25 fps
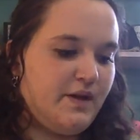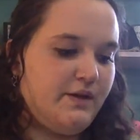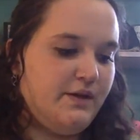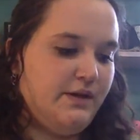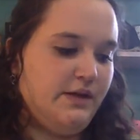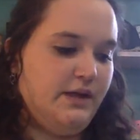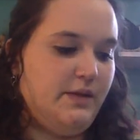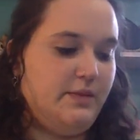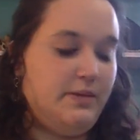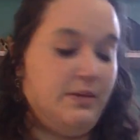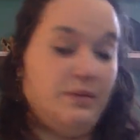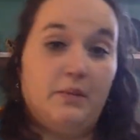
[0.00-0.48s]

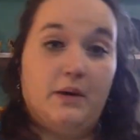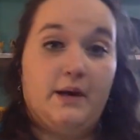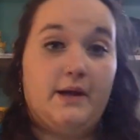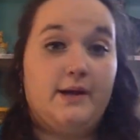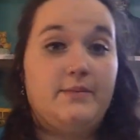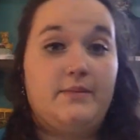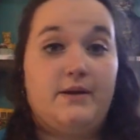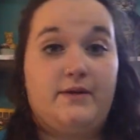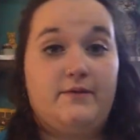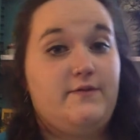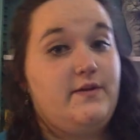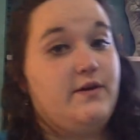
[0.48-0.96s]
Keep in mind
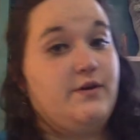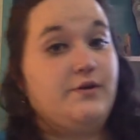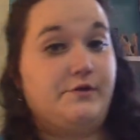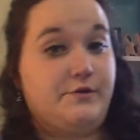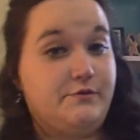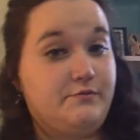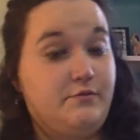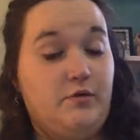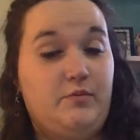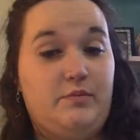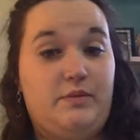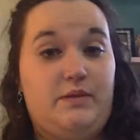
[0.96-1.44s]
my fingers
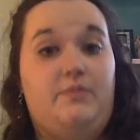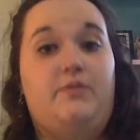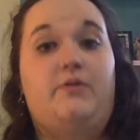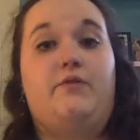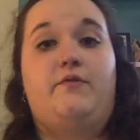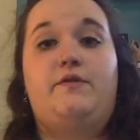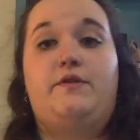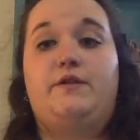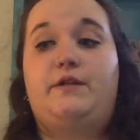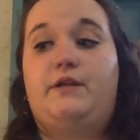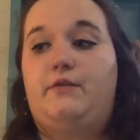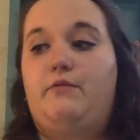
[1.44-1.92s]
won't be
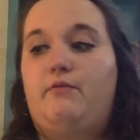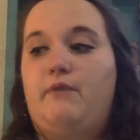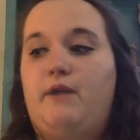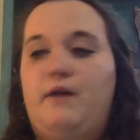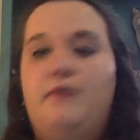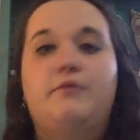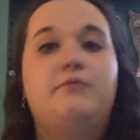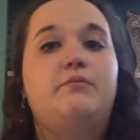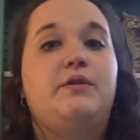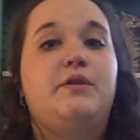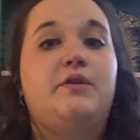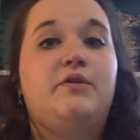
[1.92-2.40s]
perfectly
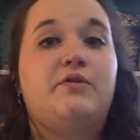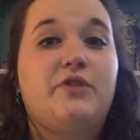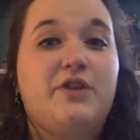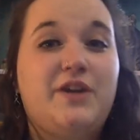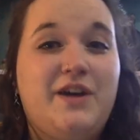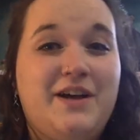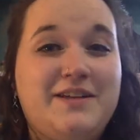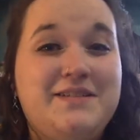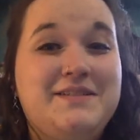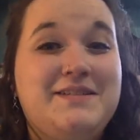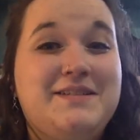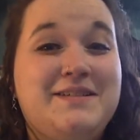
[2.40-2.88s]
round when they're
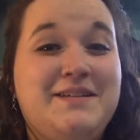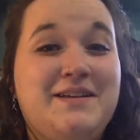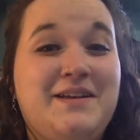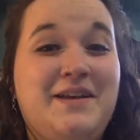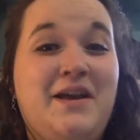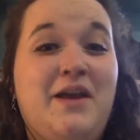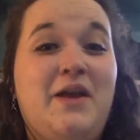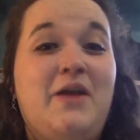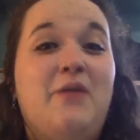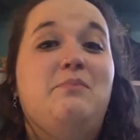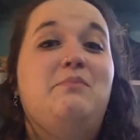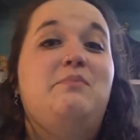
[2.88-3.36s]
cut,
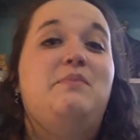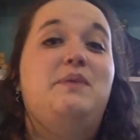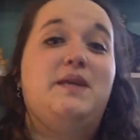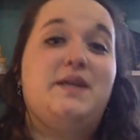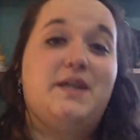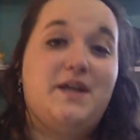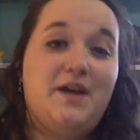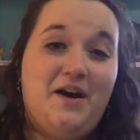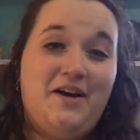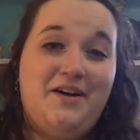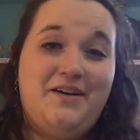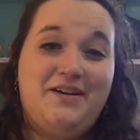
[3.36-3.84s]

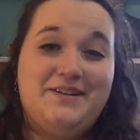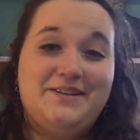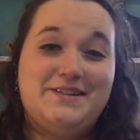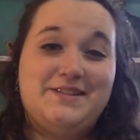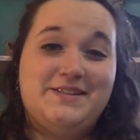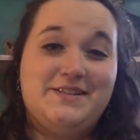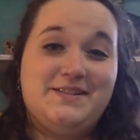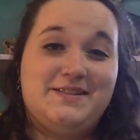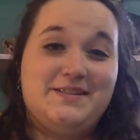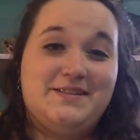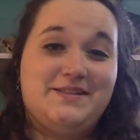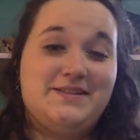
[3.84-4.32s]

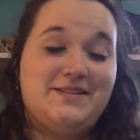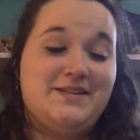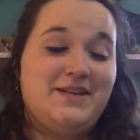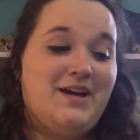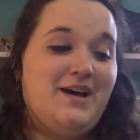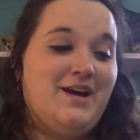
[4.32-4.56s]
because